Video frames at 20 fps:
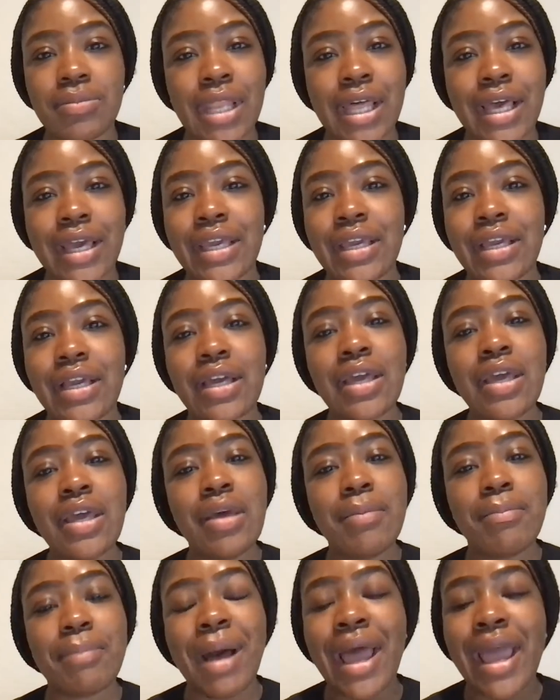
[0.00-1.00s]
Like
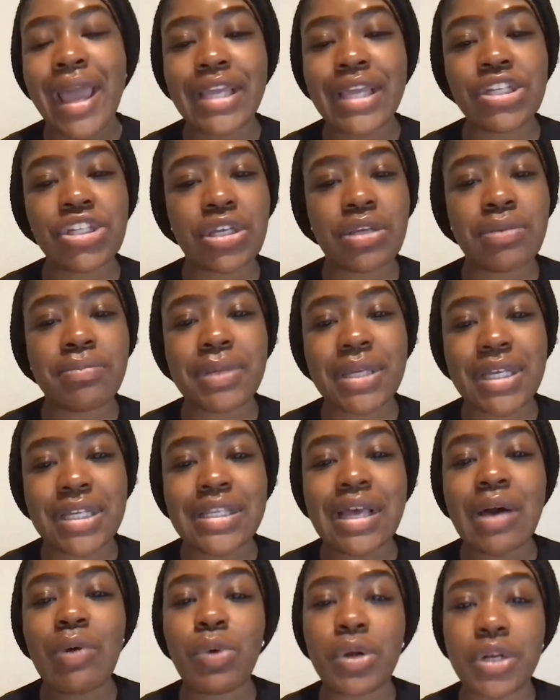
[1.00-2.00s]
my agent, because
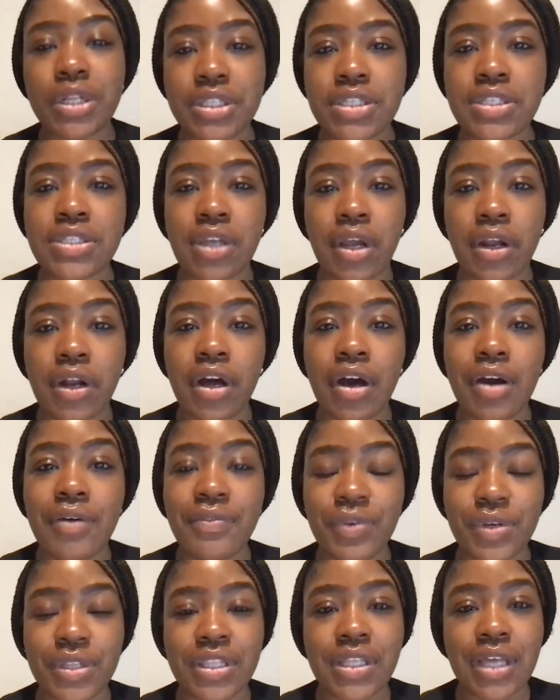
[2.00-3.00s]
I wanted to start
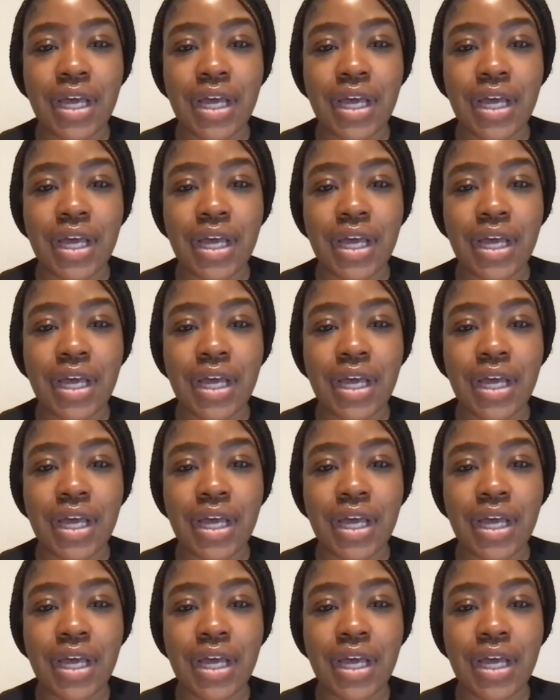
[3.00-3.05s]
off with